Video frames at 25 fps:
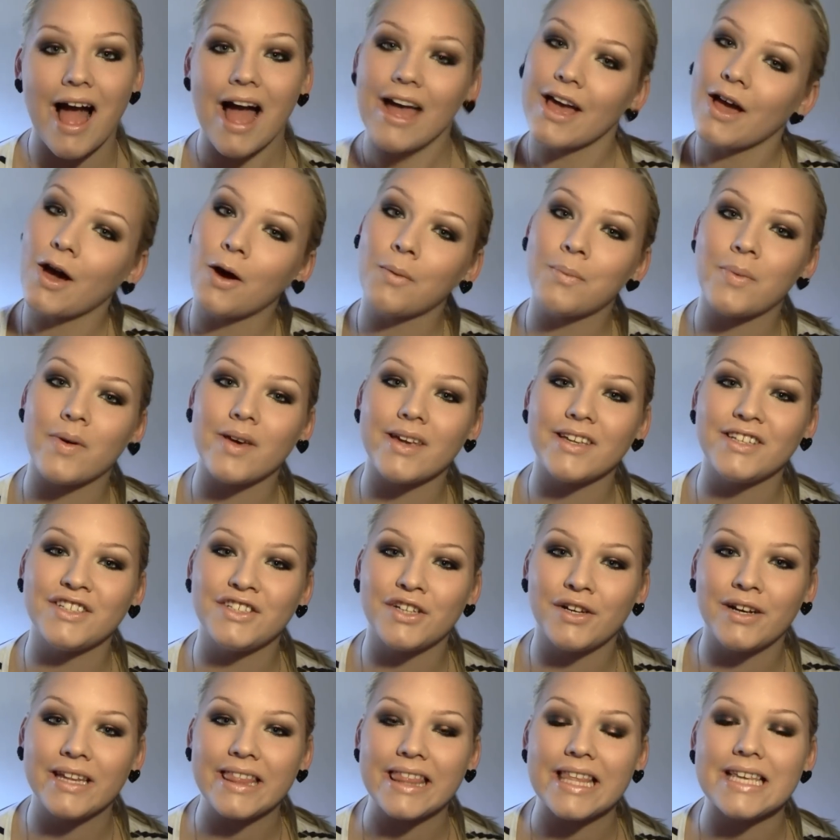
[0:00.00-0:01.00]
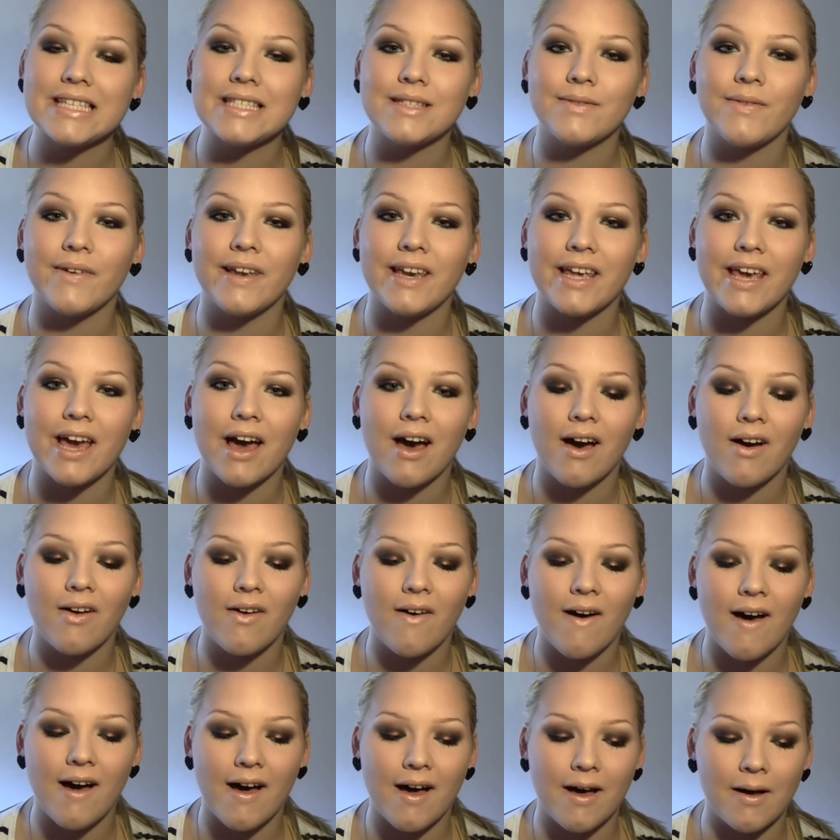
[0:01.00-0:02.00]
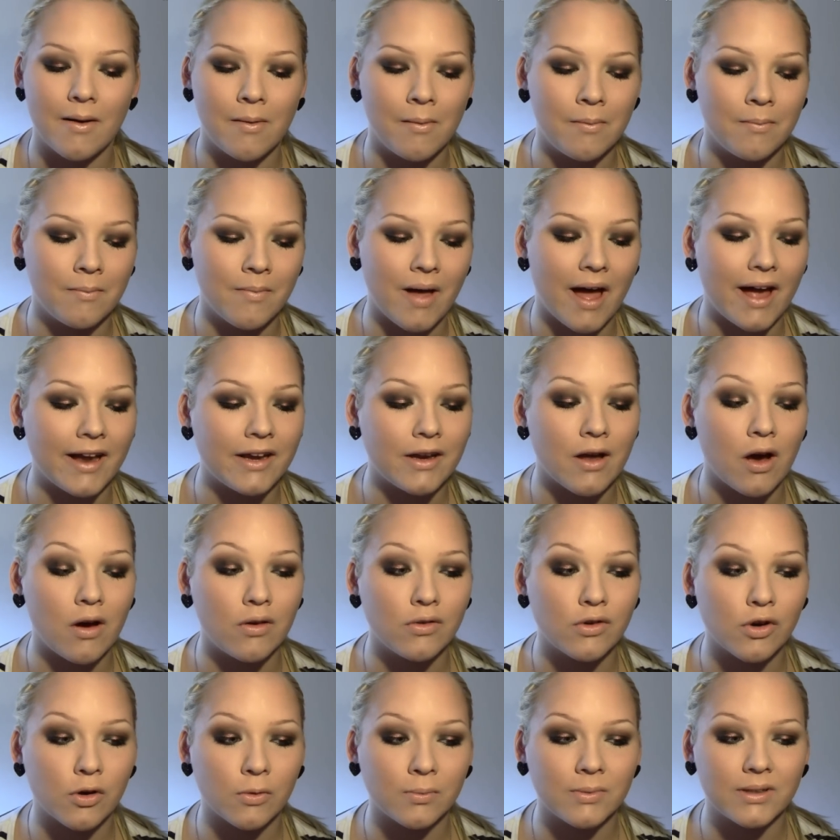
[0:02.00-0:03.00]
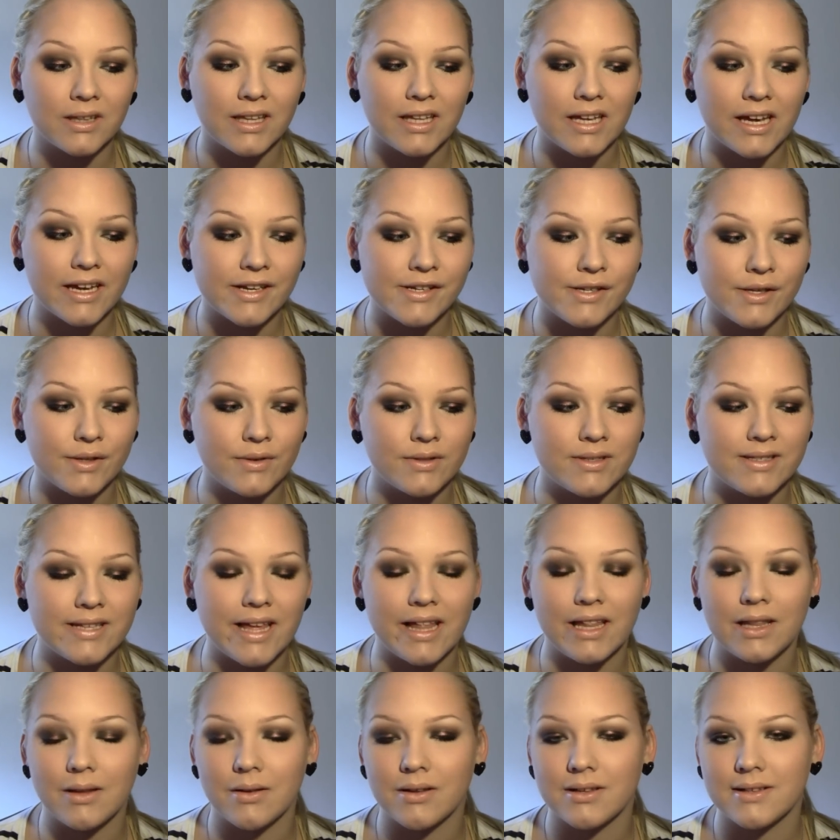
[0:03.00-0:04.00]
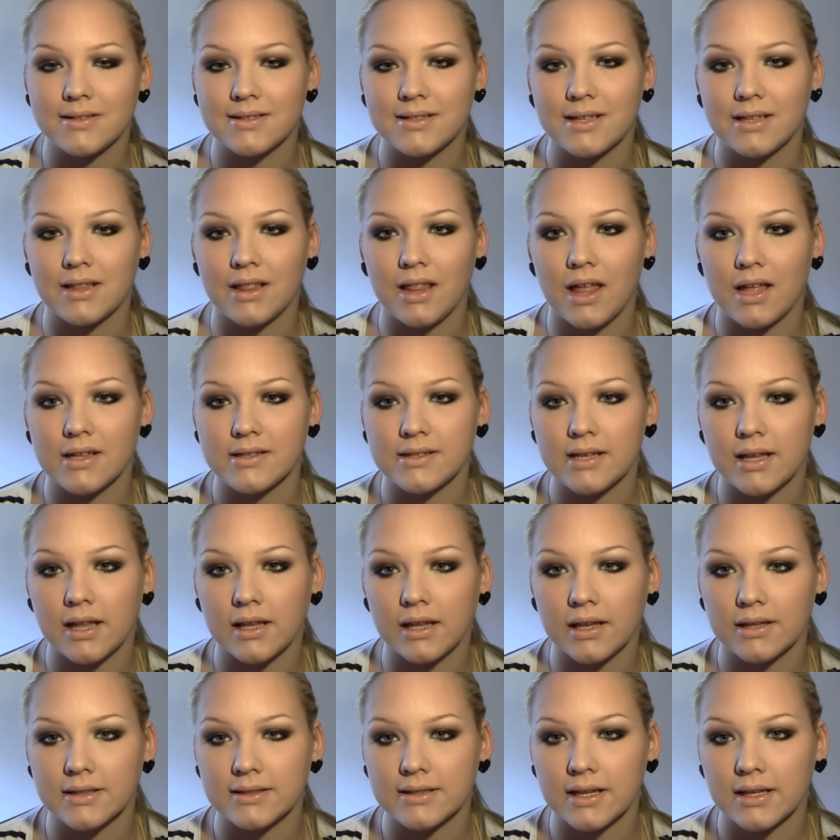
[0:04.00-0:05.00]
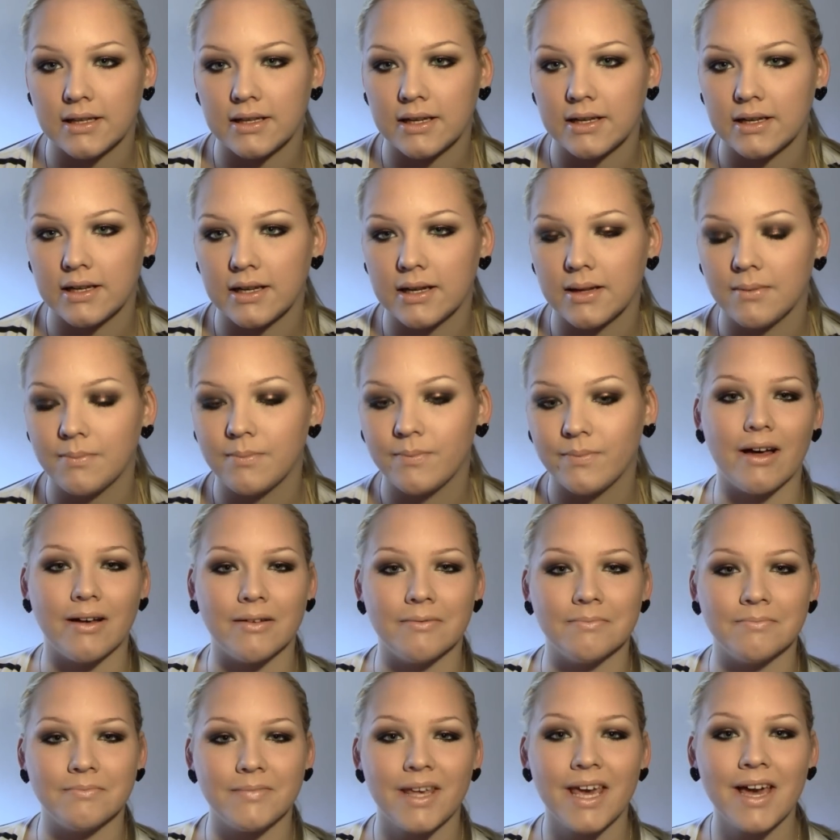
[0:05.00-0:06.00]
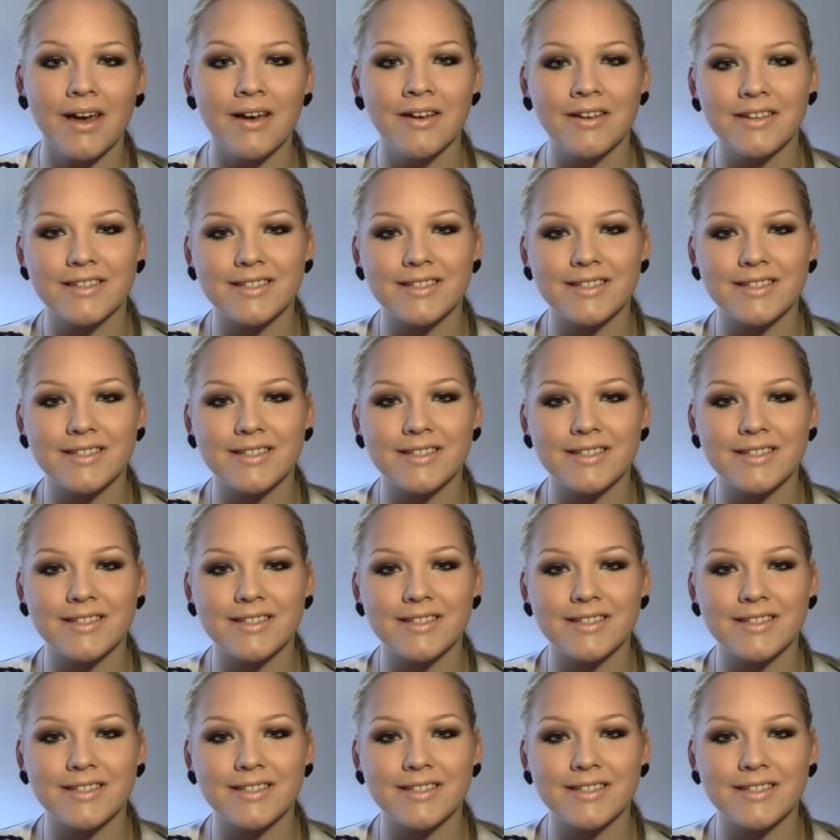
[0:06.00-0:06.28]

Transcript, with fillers: I hope you enjoyed this video. Um, I know normally I do sell, sell, sell, sell, Um, yeah,